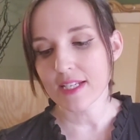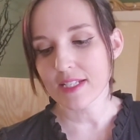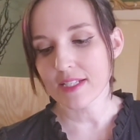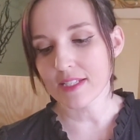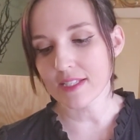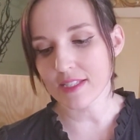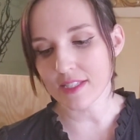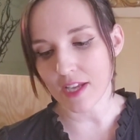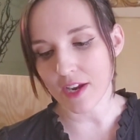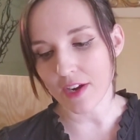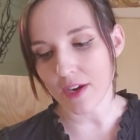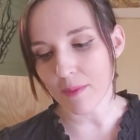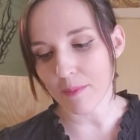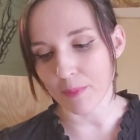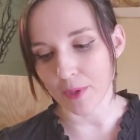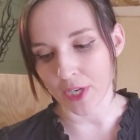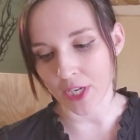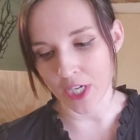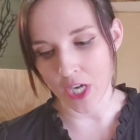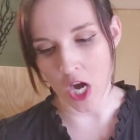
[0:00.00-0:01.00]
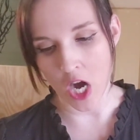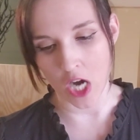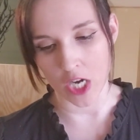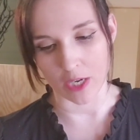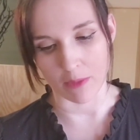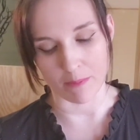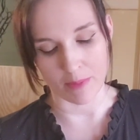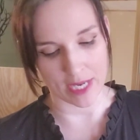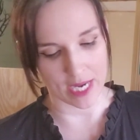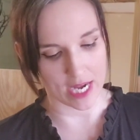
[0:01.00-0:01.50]
Sarah
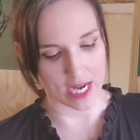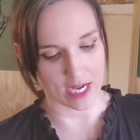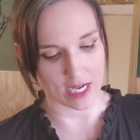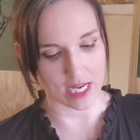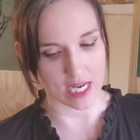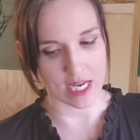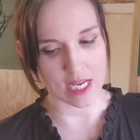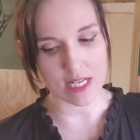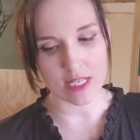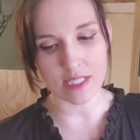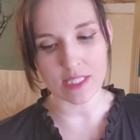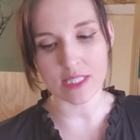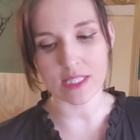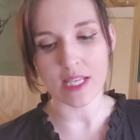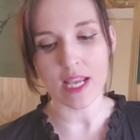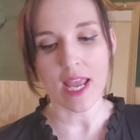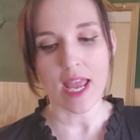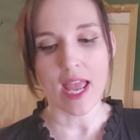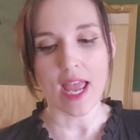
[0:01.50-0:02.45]
Bernhardt peonies,